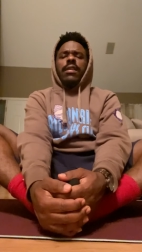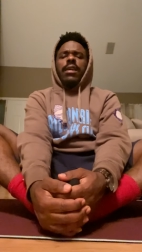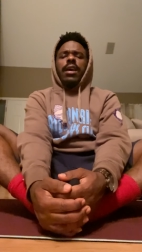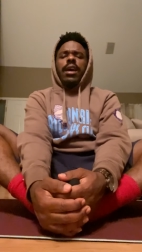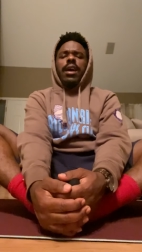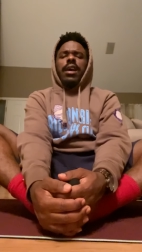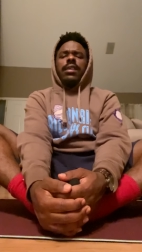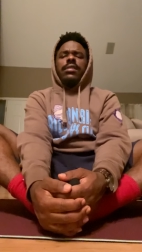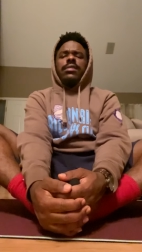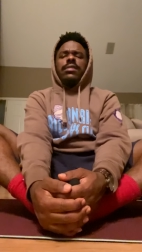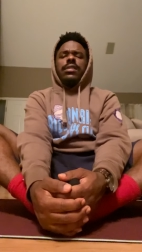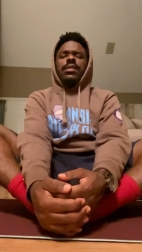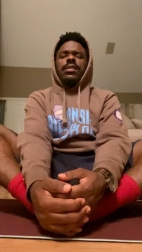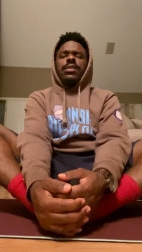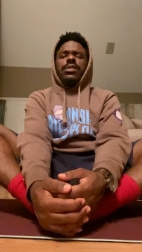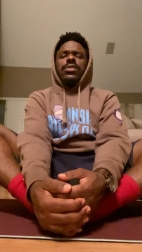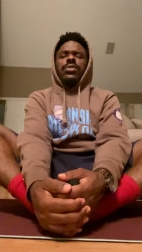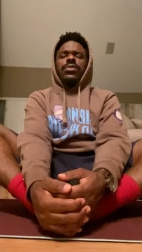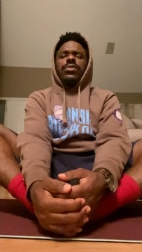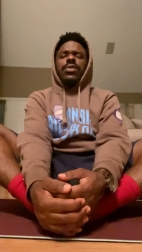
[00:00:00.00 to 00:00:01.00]
excellent
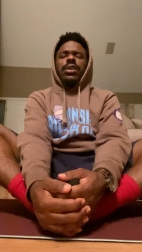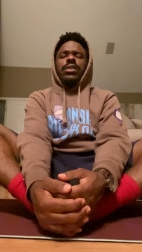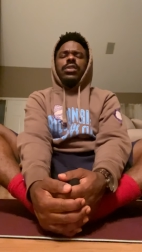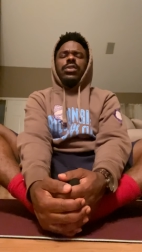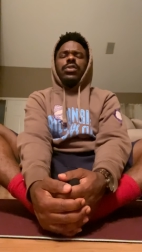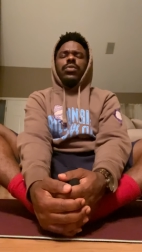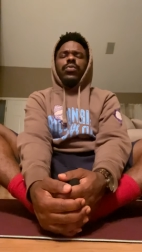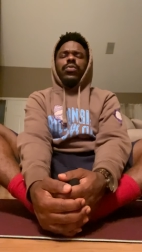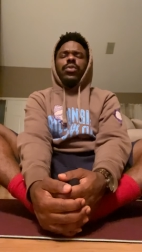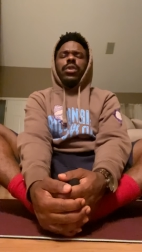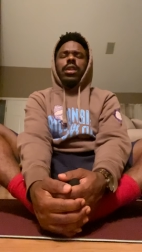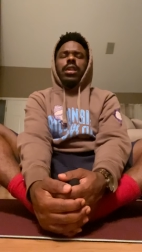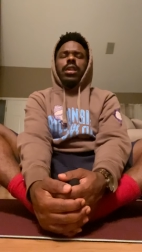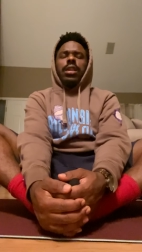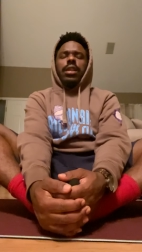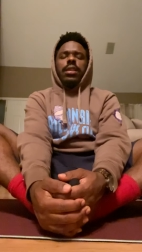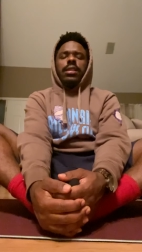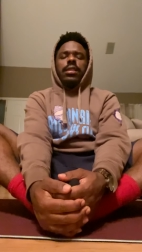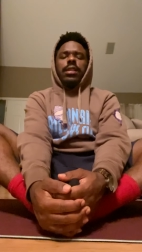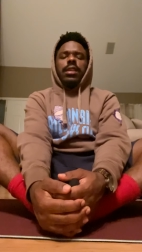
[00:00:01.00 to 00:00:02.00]
stretch to really
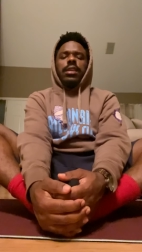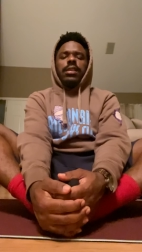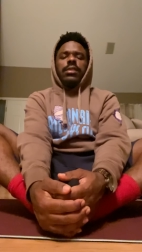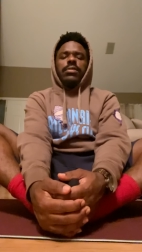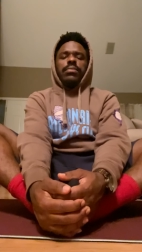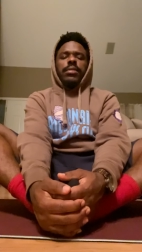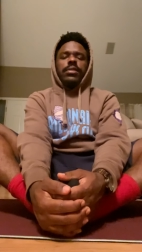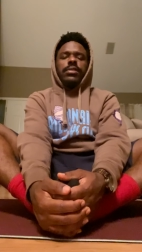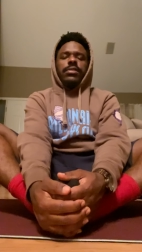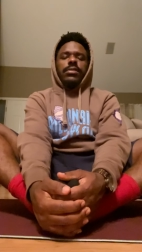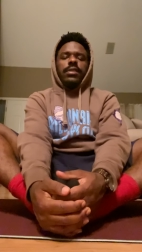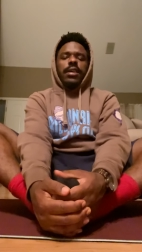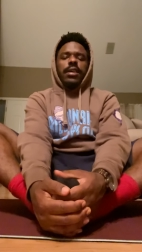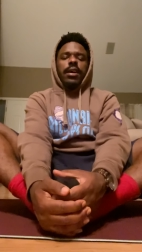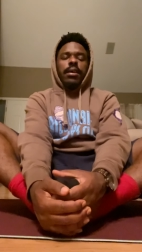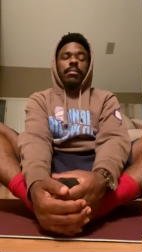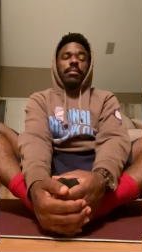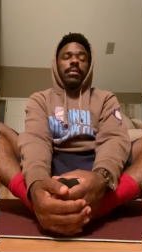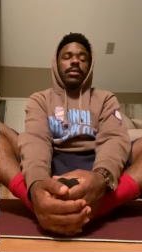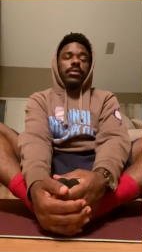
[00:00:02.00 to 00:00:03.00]
lengthen these muscles
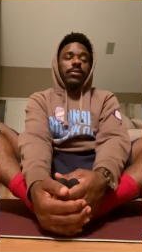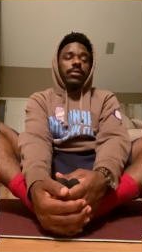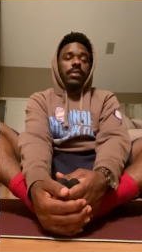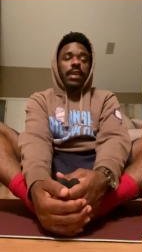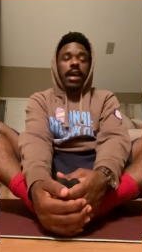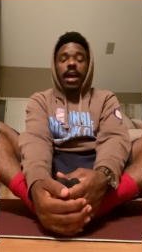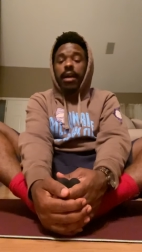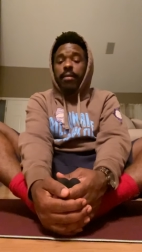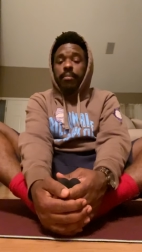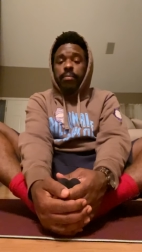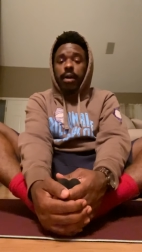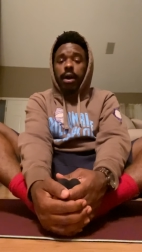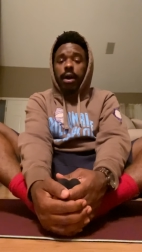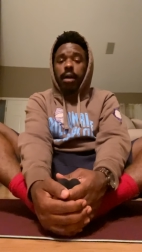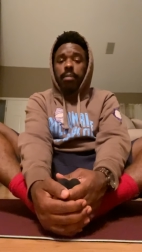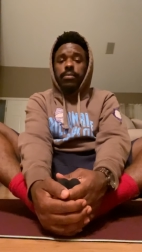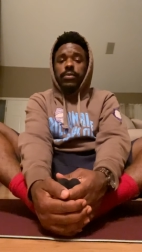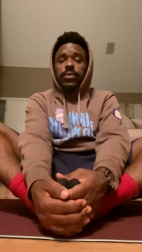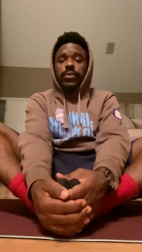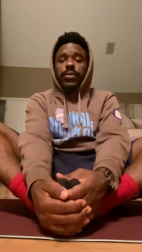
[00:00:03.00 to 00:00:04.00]
out, muscles I have
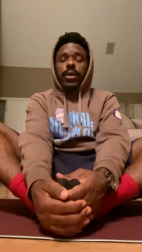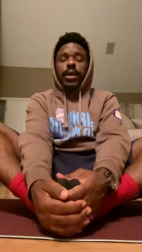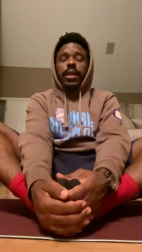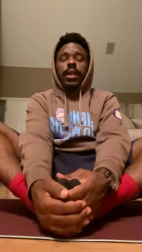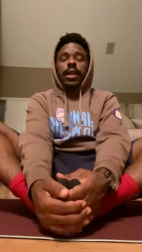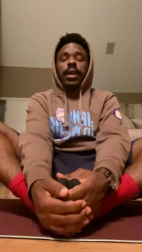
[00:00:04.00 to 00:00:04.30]
problems with.